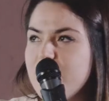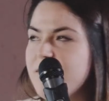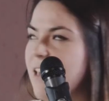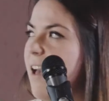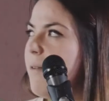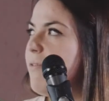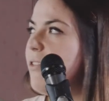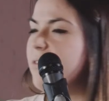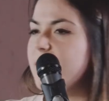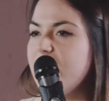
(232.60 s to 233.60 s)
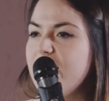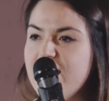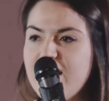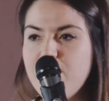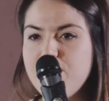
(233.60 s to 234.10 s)
time for taking
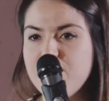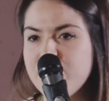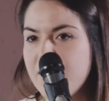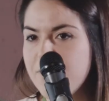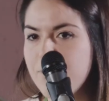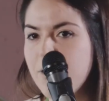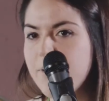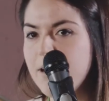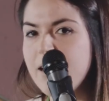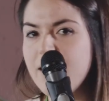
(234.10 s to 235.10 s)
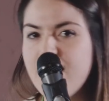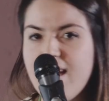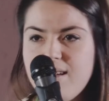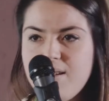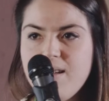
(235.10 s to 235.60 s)
care of yourself properly.
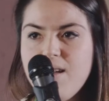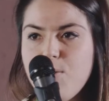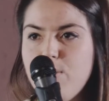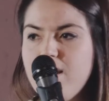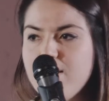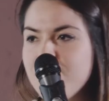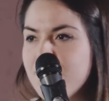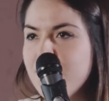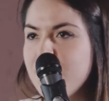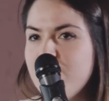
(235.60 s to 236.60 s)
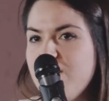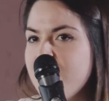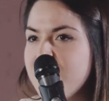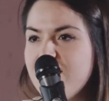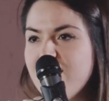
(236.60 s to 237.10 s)
Like, we
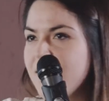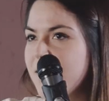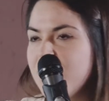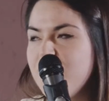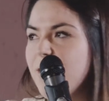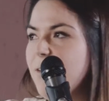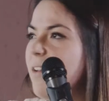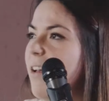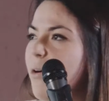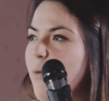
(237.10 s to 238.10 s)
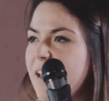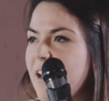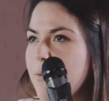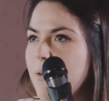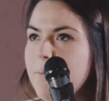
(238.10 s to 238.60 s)
just, wake
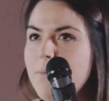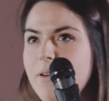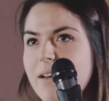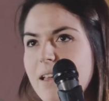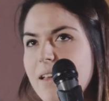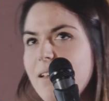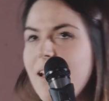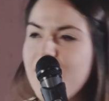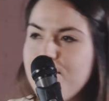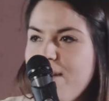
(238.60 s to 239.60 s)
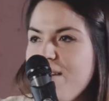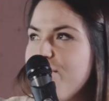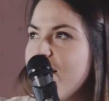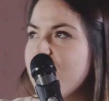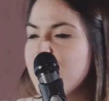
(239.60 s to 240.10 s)
up one morning, have
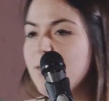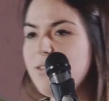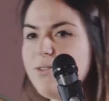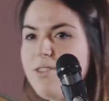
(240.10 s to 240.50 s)
breakfast, go to